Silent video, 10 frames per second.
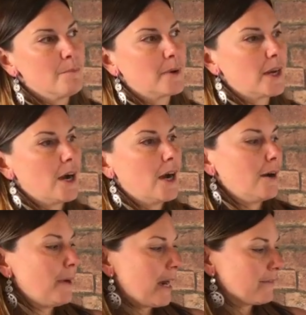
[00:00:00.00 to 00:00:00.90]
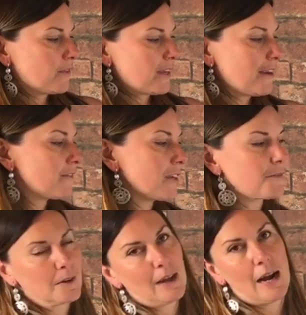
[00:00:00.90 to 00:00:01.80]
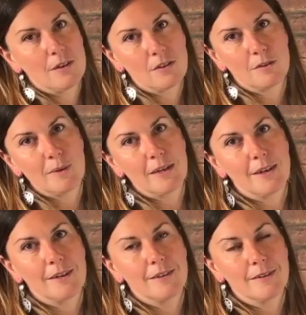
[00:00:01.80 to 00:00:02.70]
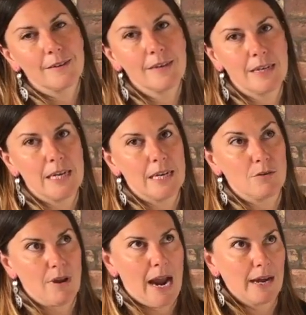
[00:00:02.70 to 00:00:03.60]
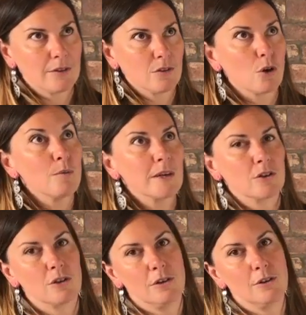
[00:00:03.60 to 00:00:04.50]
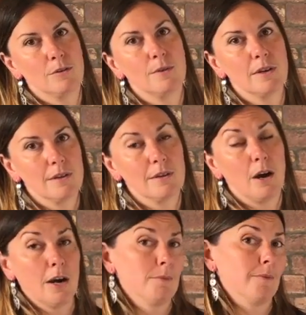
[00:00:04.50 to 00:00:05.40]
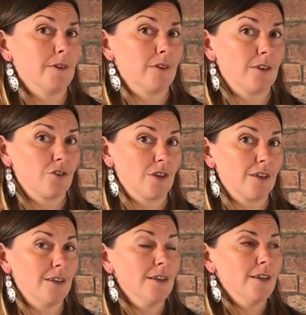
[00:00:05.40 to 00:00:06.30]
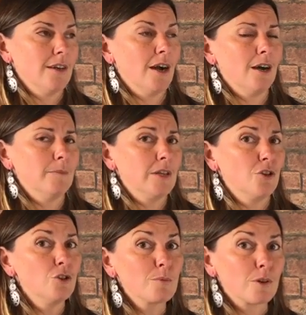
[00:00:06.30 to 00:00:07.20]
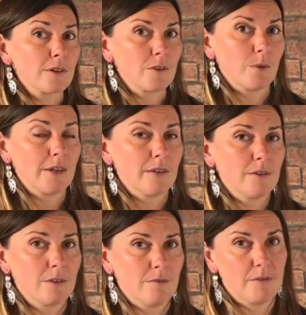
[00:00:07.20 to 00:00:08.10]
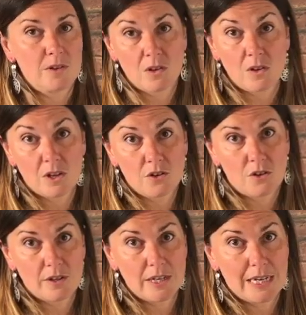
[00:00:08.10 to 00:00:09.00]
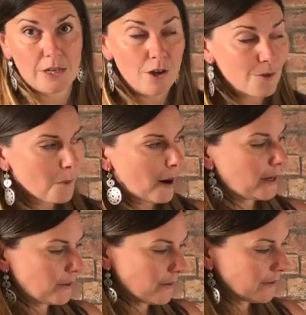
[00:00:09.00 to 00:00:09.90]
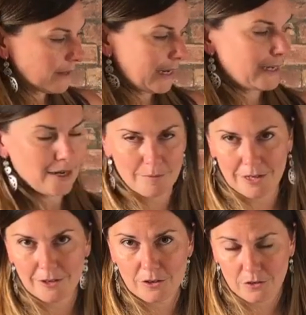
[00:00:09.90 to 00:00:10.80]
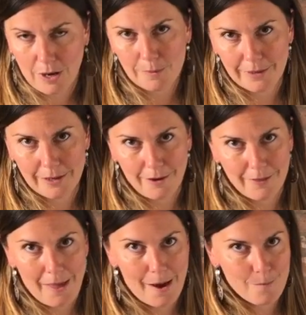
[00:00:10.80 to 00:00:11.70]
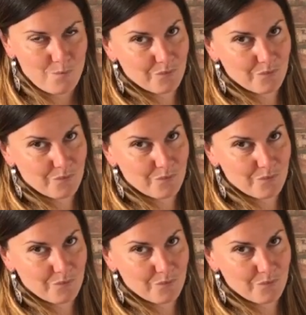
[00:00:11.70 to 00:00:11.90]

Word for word: But um, I've saved it for last because it has so much to do with optimization um, in numerous ways, physiologically and otherwise, and I'm gonna extrapolate on that